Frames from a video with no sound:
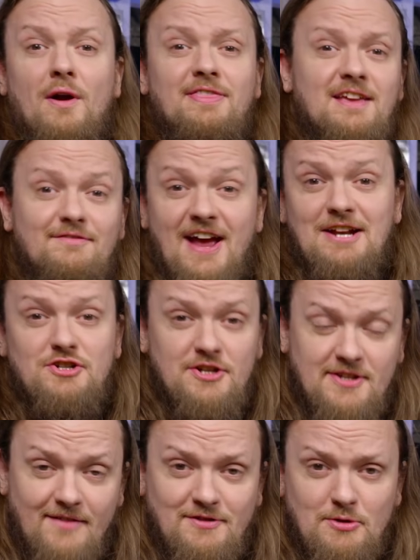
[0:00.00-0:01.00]
one of the
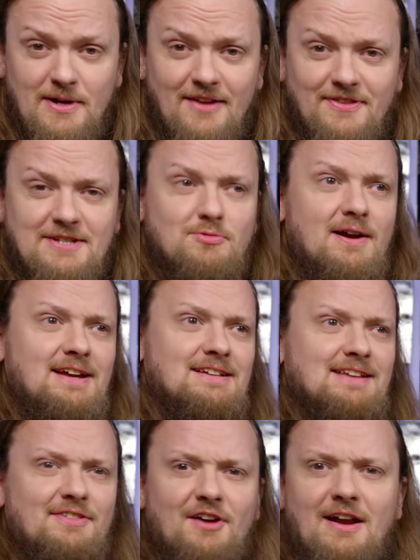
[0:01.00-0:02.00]
advantages of doing it this way
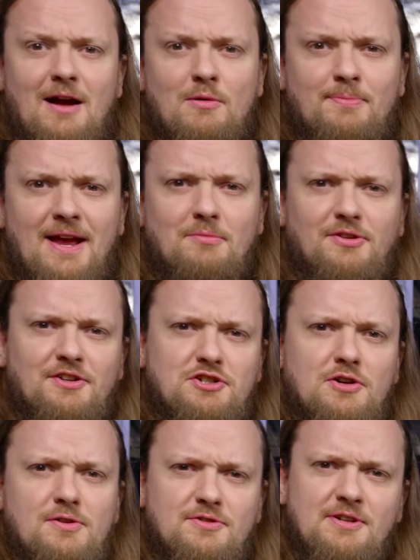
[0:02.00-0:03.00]
is I thought I would be able to
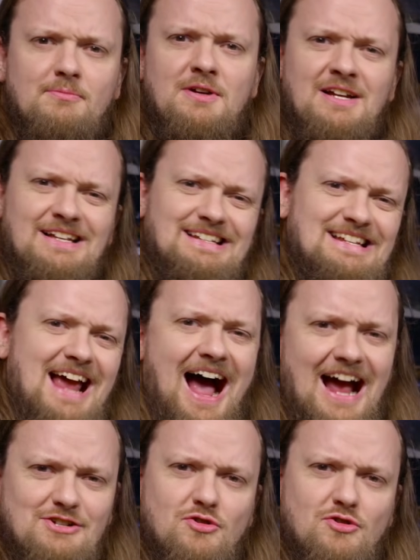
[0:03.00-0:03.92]
show you some DI